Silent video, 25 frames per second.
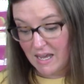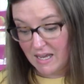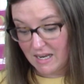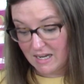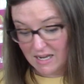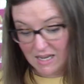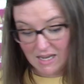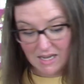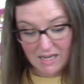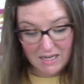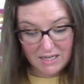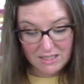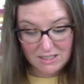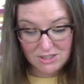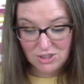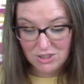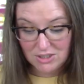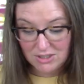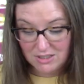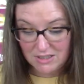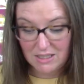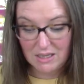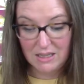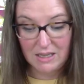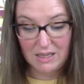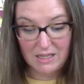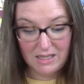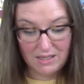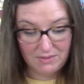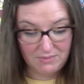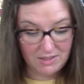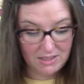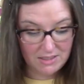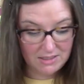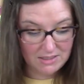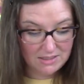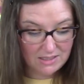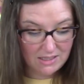And I just love
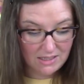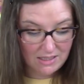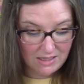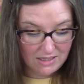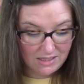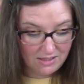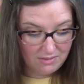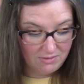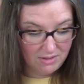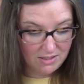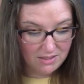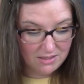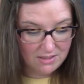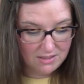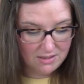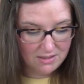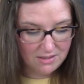it. I love it.